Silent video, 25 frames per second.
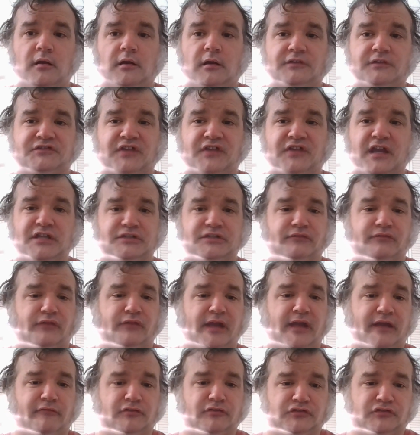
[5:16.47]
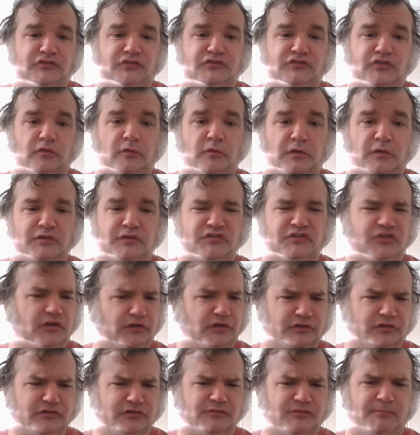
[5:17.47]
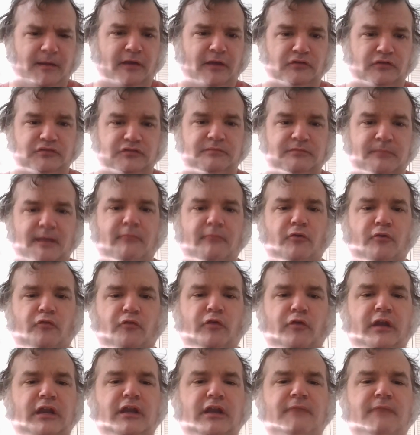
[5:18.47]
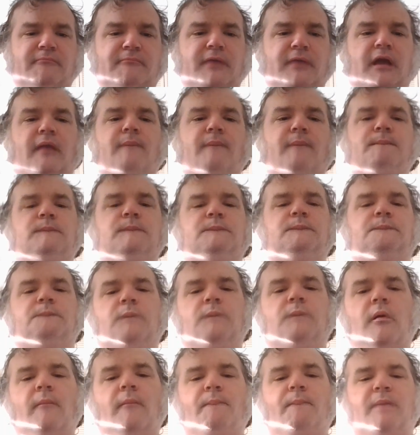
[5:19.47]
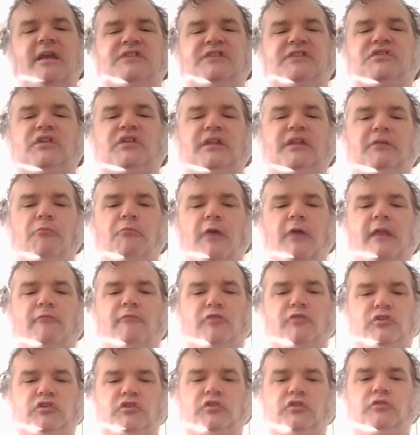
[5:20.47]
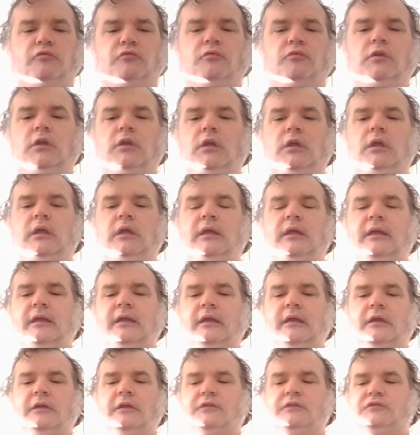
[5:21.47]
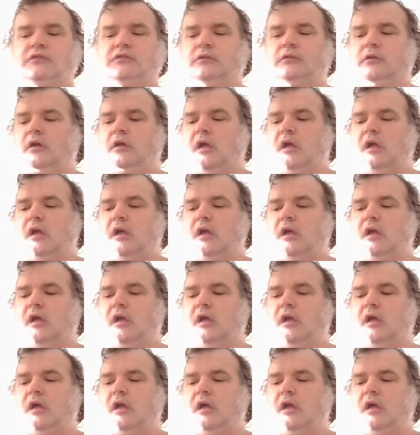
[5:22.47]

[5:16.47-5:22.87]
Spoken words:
sage of languages or certain spells to be able to read it. But basically, what it would do is